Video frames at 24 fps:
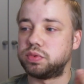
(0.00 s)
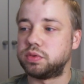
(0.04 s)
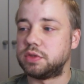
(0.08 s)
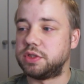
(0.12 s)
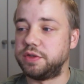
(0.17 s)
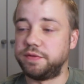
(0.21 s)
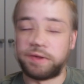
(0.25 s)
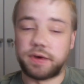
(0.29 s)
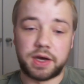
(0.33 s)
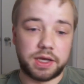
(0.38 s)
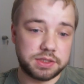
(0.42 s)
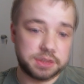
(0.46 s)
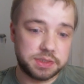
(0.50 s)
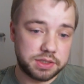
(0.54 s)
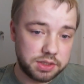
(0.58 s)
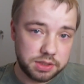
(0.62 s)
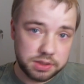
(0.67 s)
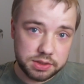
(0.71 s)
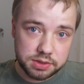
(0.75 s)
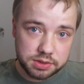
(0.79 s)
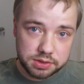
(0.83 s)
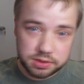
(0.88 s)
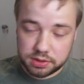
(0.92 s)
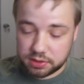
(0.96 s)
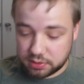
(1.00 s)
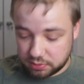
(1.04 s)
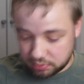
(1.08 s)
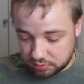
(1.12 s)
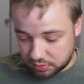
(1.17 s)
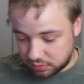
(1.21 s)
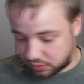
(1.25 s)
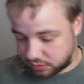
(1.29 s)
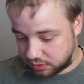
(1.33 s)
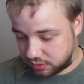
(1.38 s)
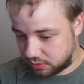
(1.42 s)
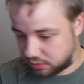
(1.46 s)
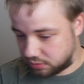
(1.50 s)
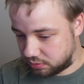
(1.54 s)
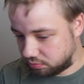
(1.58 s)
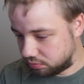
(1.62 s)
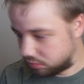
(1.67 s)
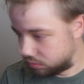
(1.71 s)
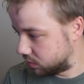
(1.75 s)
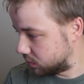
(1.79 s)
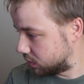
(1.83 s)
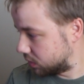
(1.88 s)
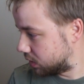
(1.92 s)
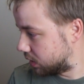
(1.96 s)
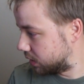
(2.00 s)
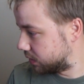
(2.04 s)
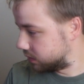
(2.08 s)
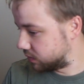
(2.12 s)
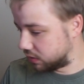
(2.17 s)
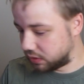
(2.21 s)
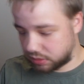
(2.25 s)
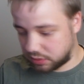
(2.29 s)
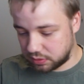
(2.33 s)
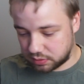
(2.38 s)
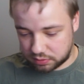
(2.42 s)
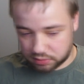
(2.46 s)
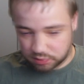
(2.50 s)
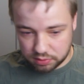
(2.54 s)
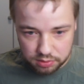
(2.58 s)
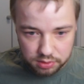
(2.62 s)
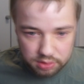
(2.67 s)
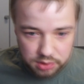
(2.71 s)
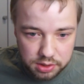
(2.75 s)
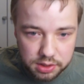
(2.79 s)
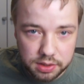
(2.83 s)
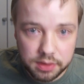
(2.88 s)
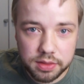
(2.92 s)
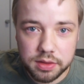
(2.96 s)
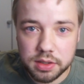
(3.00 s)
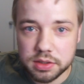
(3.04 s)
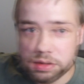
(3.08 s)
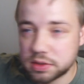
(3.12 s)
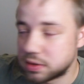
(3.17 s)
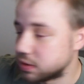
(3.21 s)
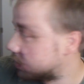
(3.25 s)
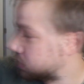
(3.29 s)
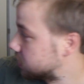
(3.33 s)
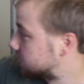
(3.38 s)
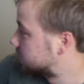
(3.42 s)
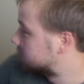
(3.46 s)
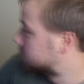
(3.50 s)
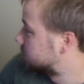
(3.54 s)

device list. I think it's called like this.